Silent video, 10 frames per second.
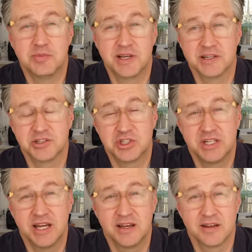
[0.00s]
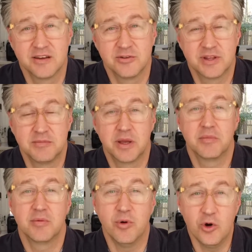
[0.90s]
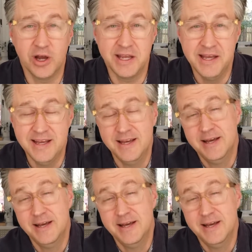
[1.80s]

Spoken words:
because she had a healthy baby boy.